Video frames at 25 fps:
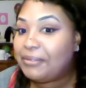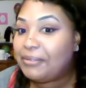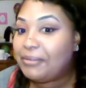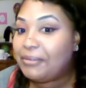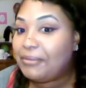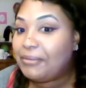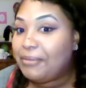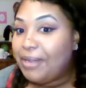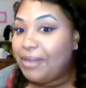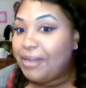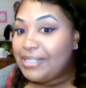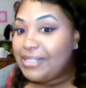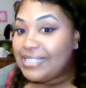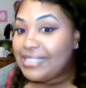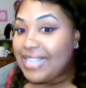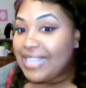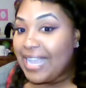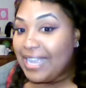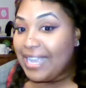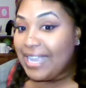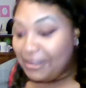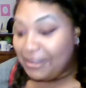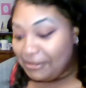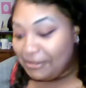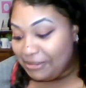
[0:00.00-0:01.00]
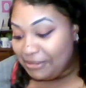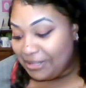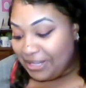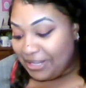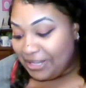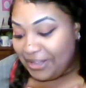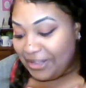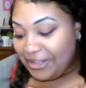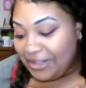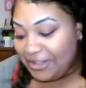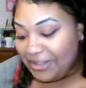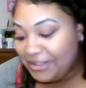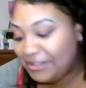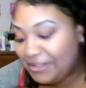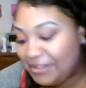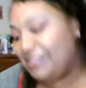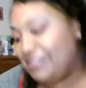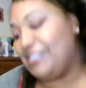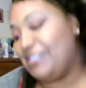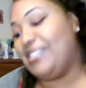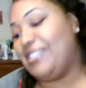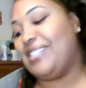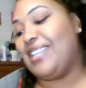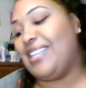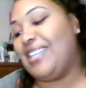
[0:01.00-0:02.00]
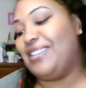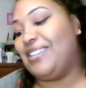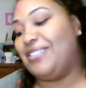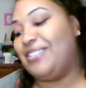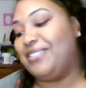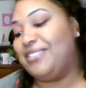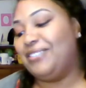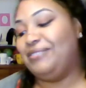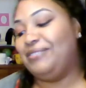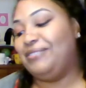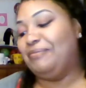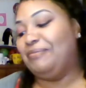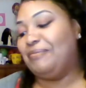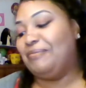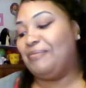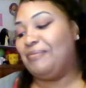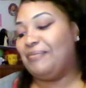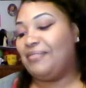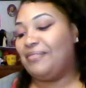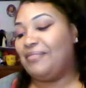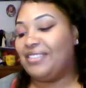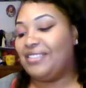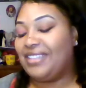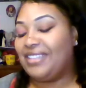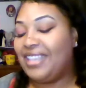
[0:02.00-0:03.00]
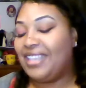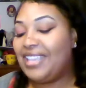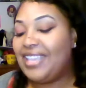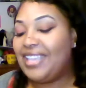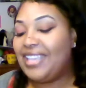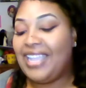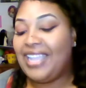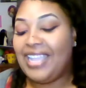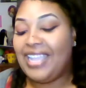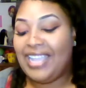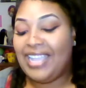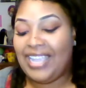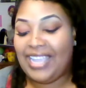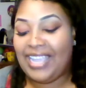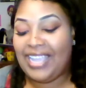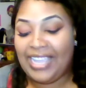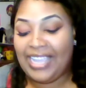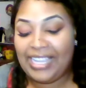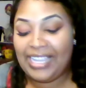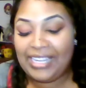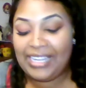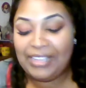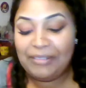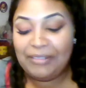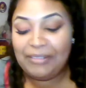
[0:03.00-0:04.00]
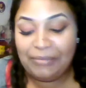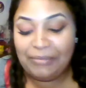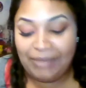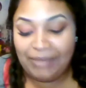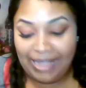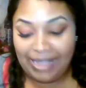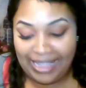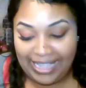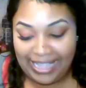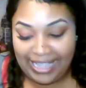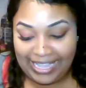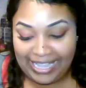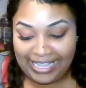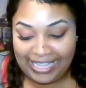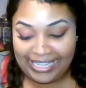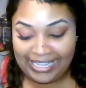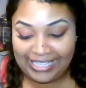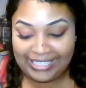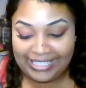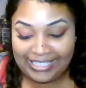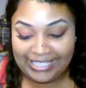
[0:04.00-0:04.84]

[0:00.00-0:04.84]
what is I gonna do? So anyway,